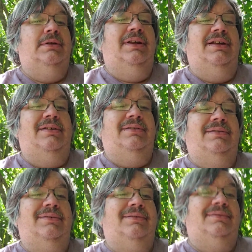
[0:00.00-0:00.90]
Yeah?
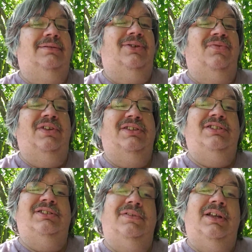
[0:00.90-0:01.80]
Don't forget the
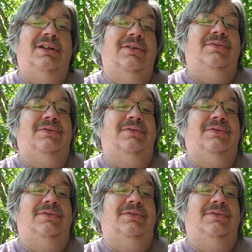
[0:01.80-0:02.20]
seeds of love